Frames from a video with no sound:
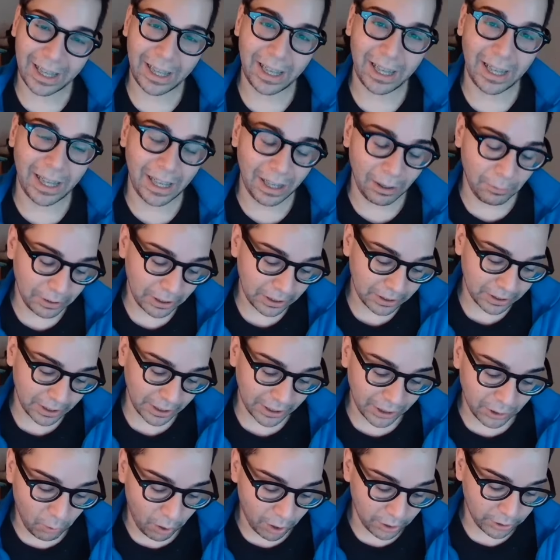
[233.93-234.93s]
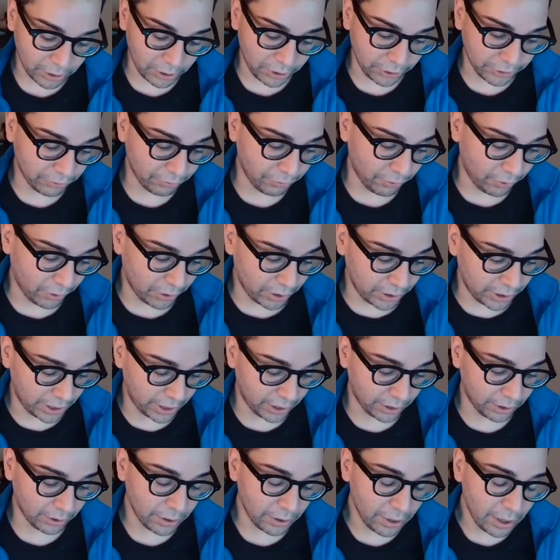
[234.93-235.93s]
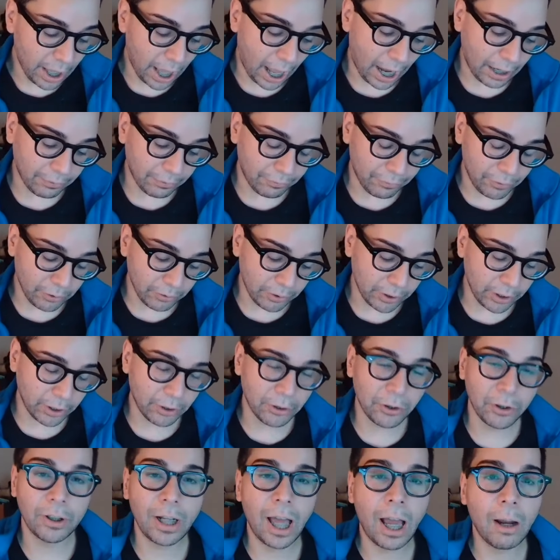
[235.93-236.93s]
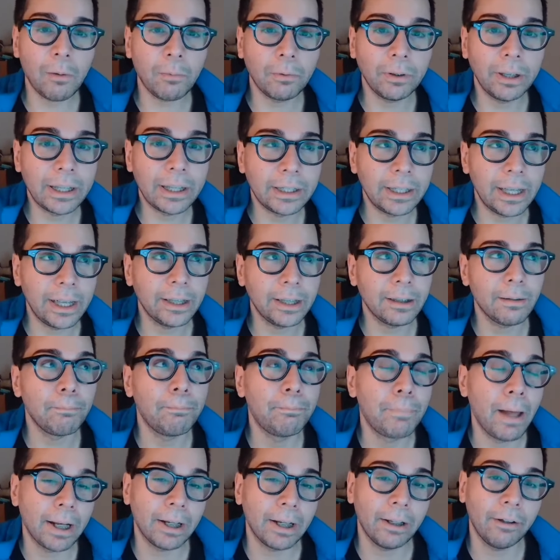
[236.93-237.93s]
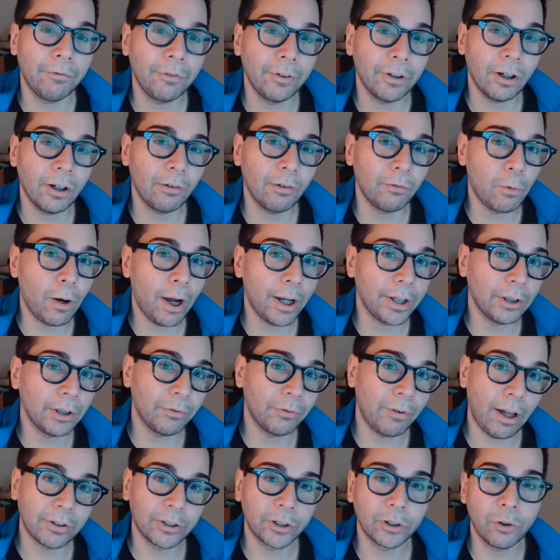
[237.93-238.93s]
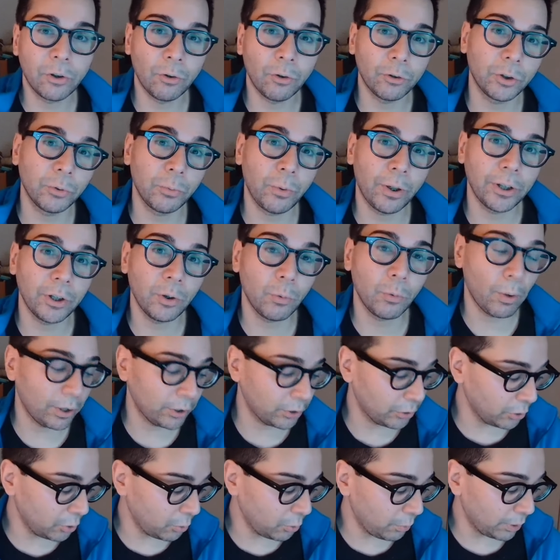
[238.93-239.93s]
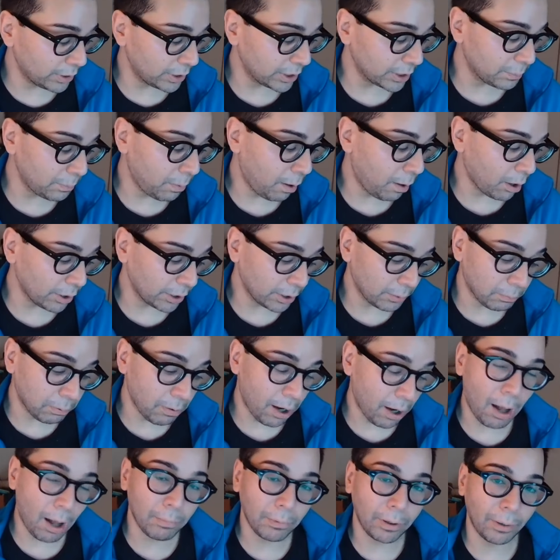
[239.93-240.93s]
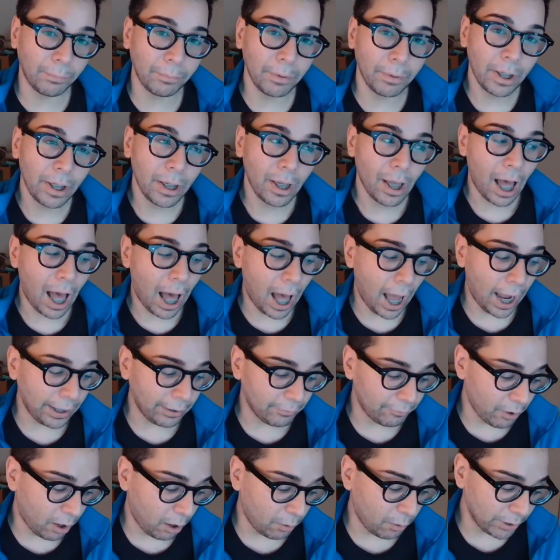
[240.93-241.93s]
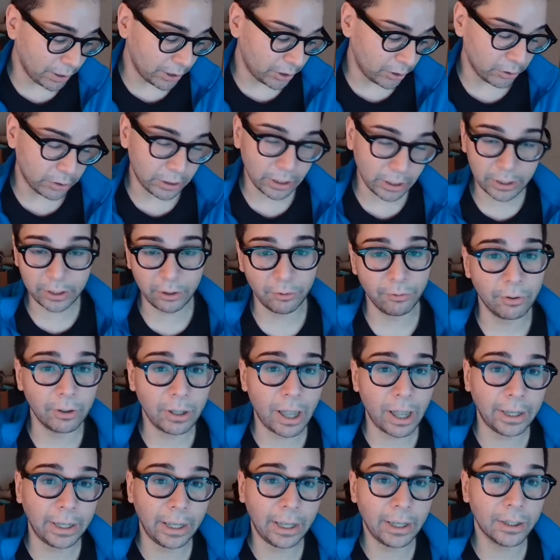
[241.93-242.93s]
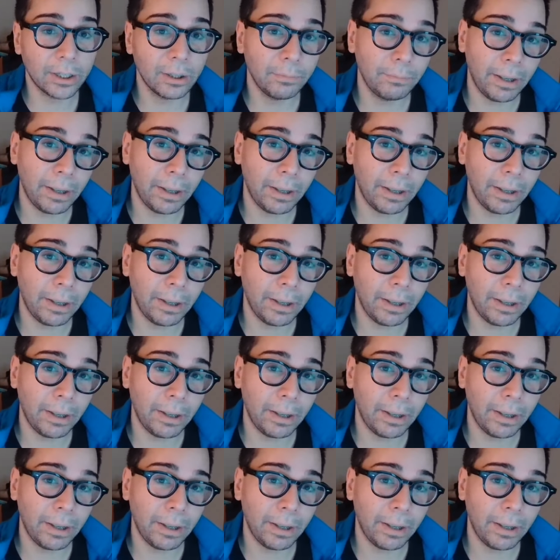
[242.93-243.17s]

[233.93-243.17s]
key. With the Six of Wands in its reverse here, I feel here you're not really seeing the benefit of why you've had to go through what you went through, which is part of the problem. I have always used the silver lining to